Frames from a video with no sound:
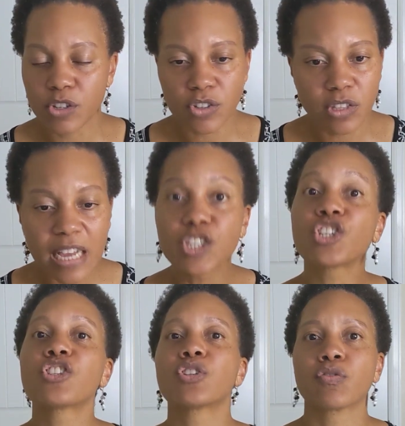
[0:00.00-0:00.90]
Just not
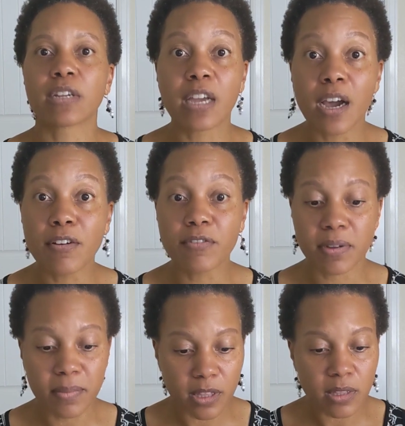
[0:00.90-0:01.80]
just the
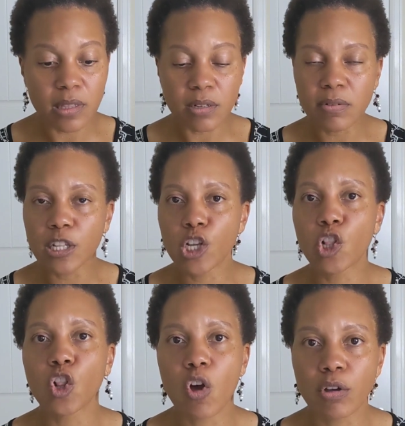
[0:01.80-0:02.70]
recovery, but literally
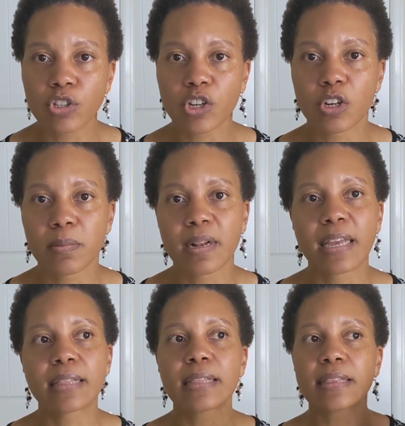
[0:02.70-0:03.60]
long term.
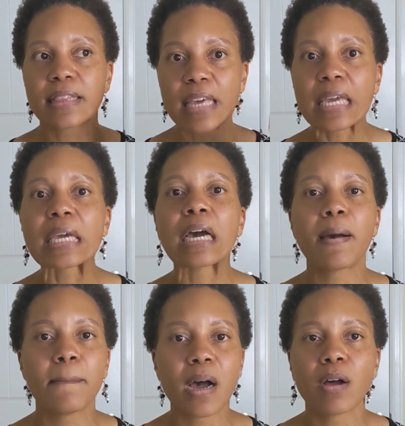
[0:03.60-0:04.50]
Like, think
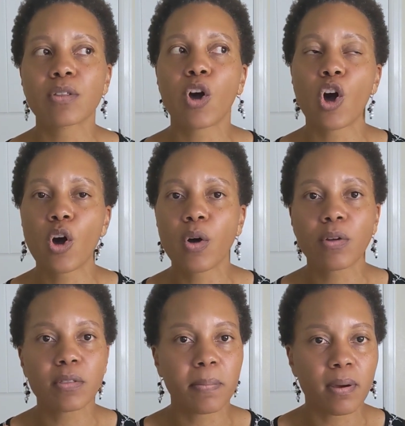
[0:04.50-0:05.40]
about
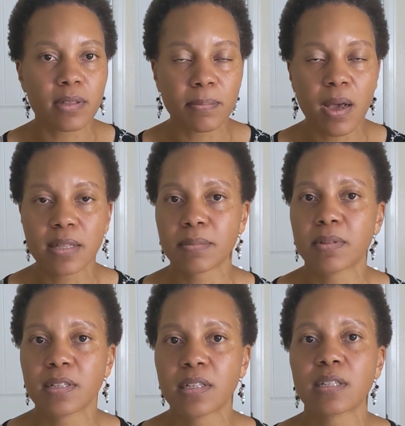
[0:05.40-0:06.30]
all the
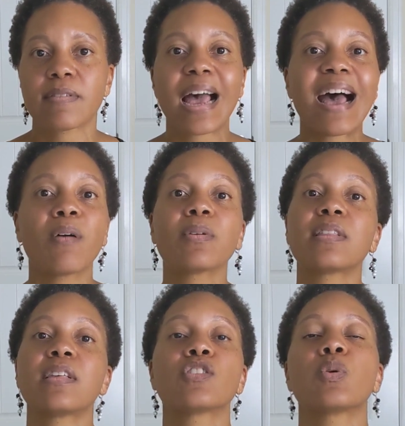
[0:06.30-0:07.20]
possibilities of how
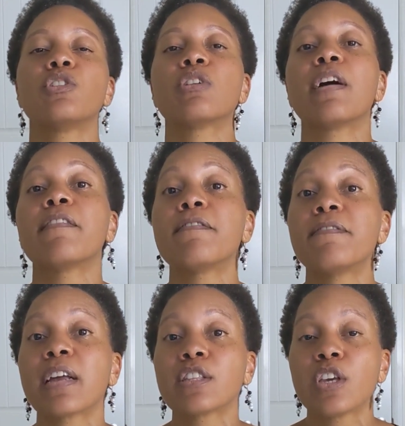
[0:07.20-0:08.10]
is this going to
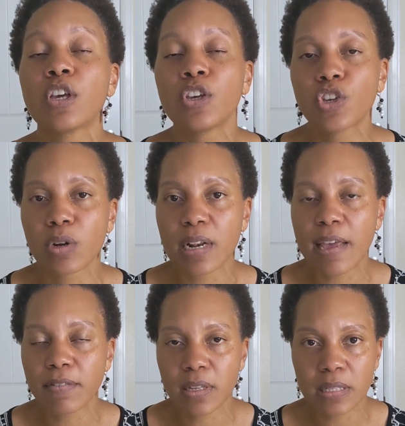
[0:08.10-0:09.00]
affect your
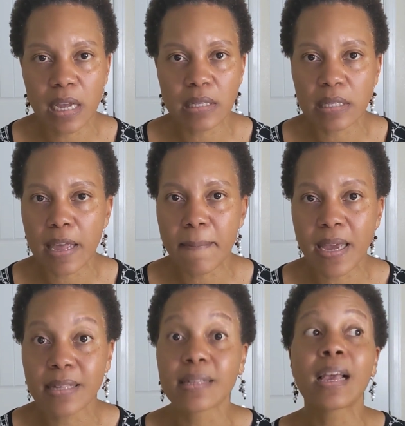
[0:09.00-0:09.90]
life on a day-to-day
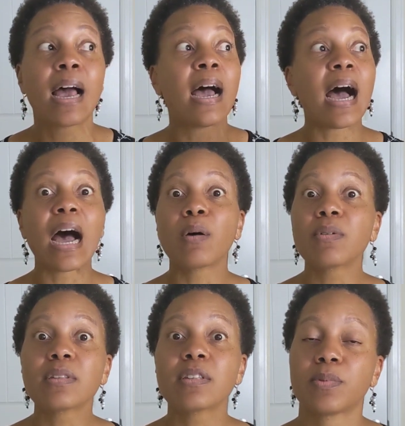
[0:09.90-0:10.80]
basis. How
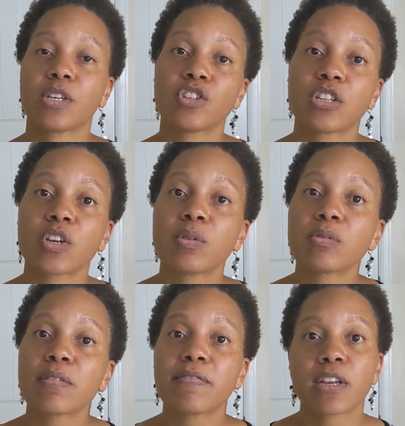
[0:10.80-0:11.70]
is this potentially
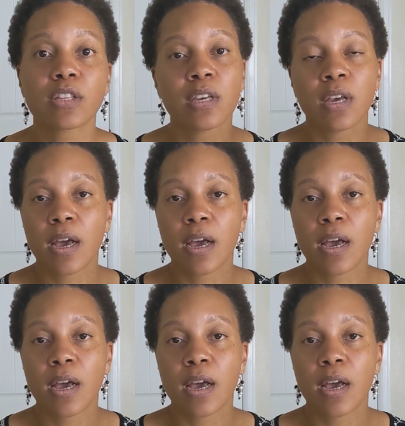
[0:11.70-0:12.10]
going to affect